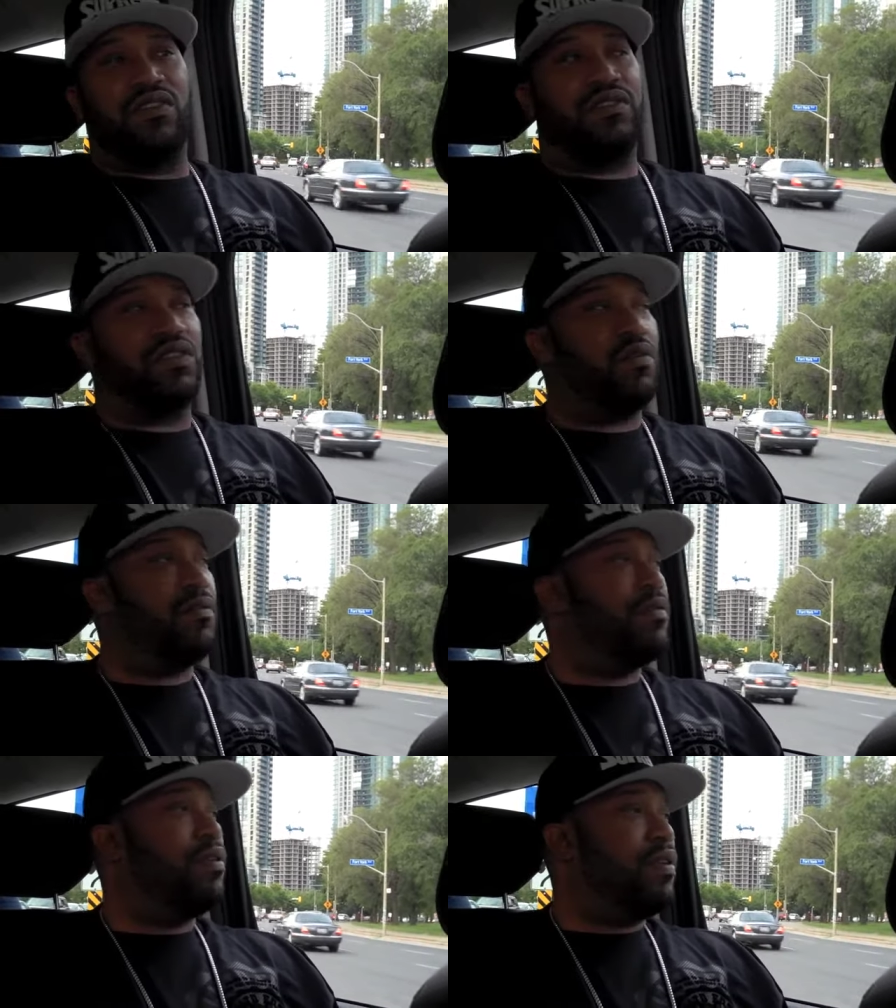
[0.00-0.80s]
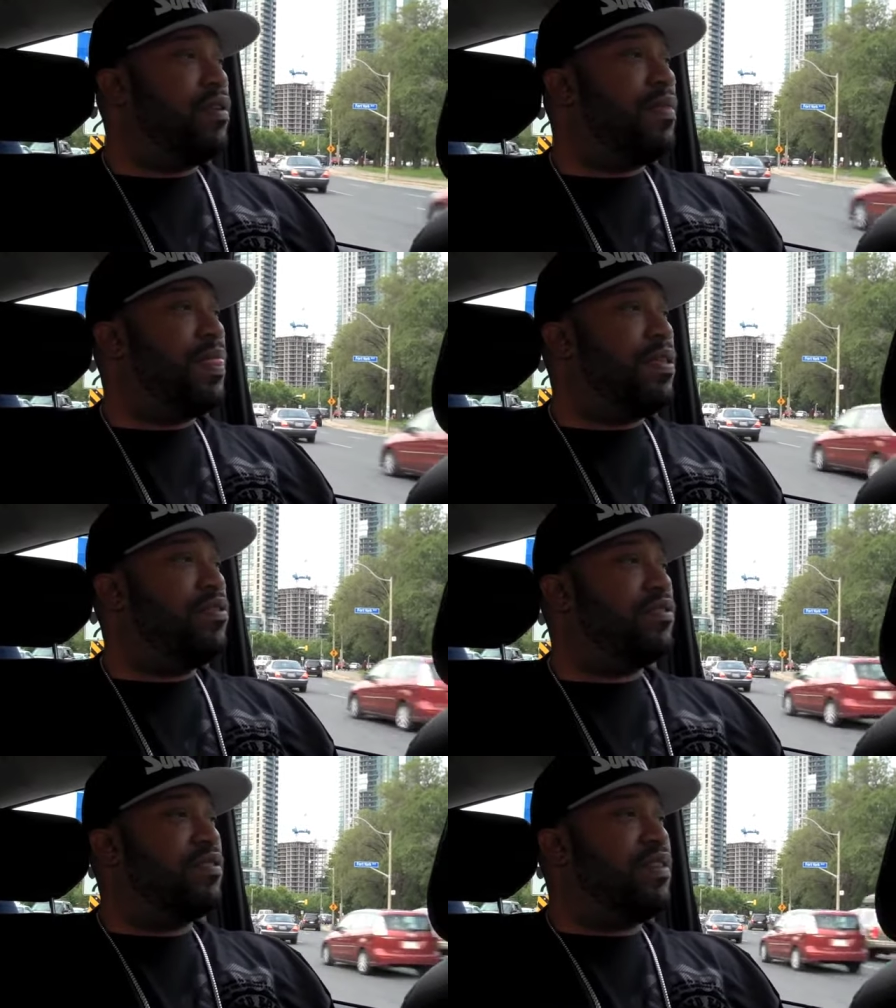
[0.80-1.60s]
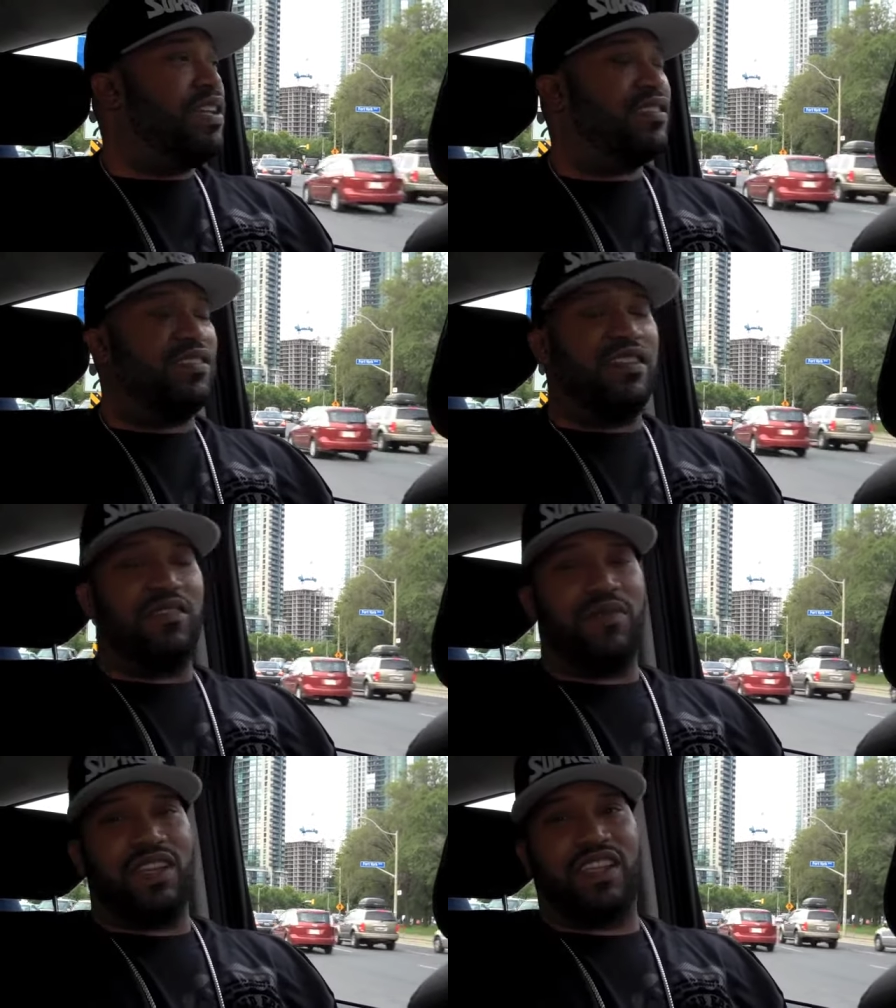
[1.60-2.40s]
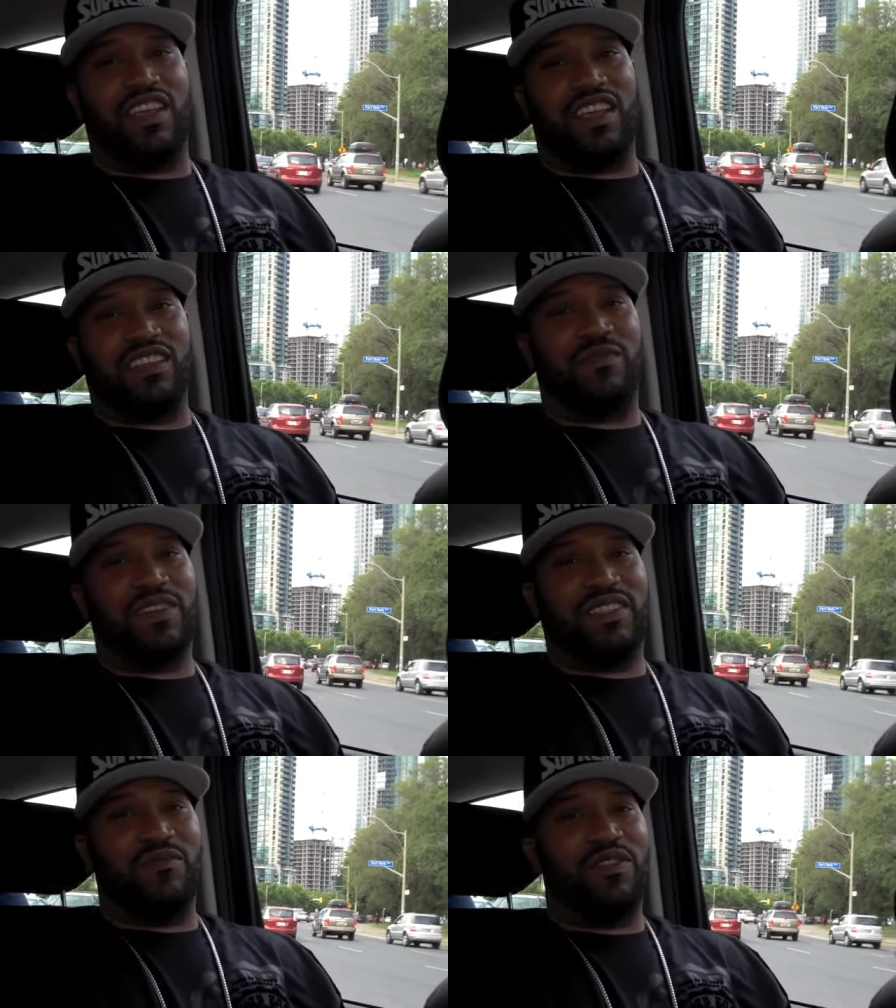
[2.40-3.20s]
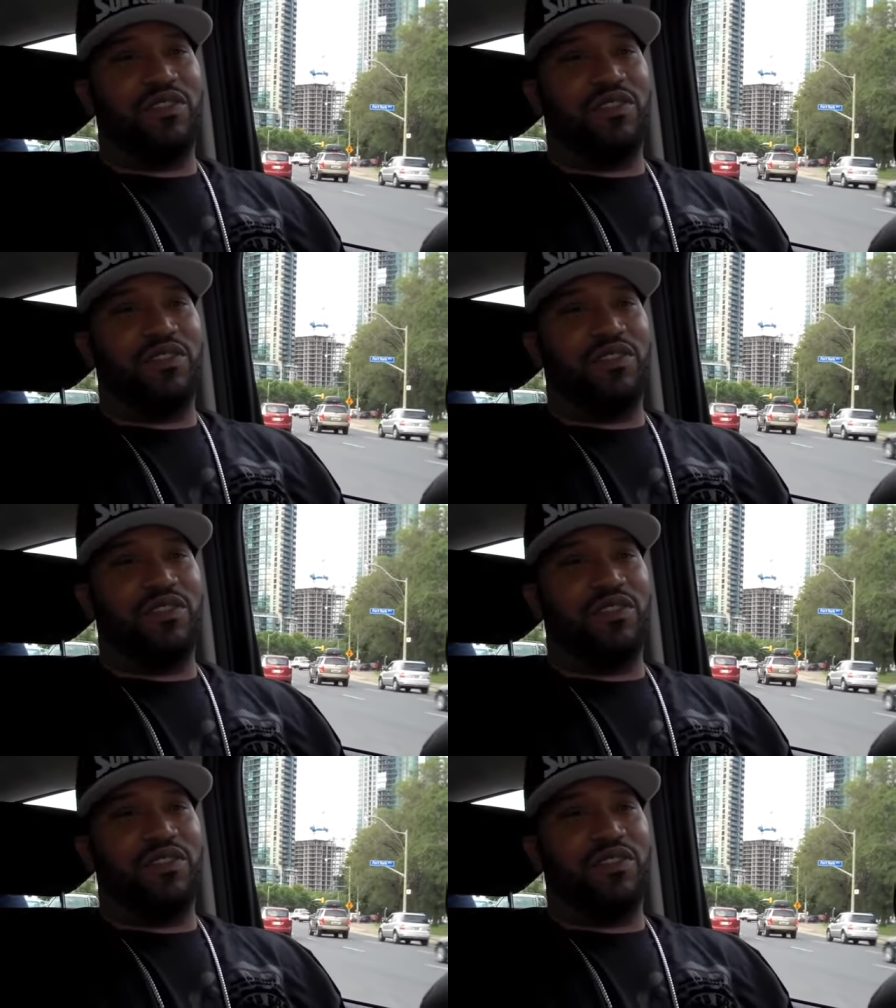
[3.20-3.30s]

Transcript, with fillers: So you know, some days it's good to be the king, especially when you're